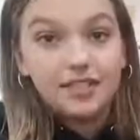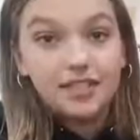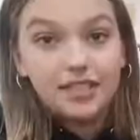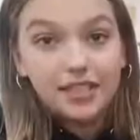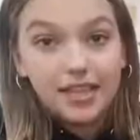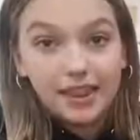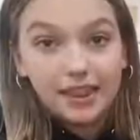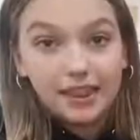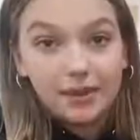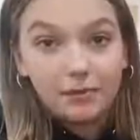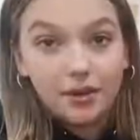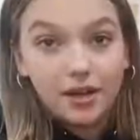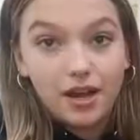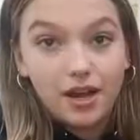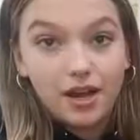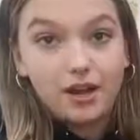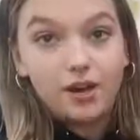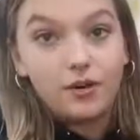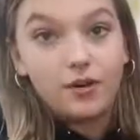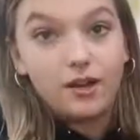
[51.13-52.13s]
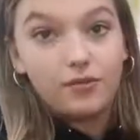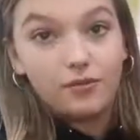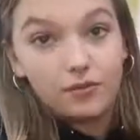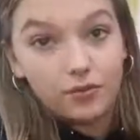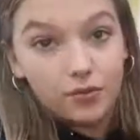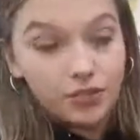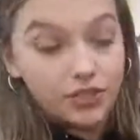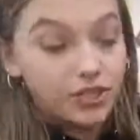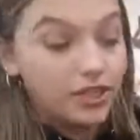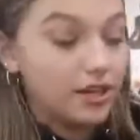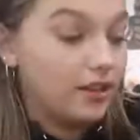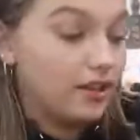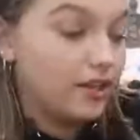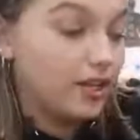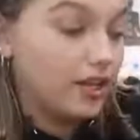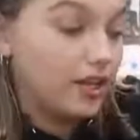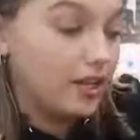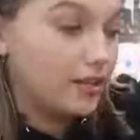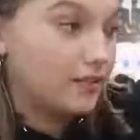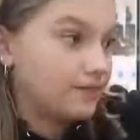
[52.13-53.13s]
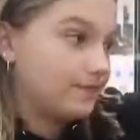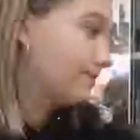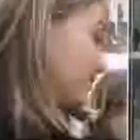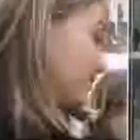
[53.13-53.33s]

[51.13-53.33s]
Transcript: to let them go, unfortunately.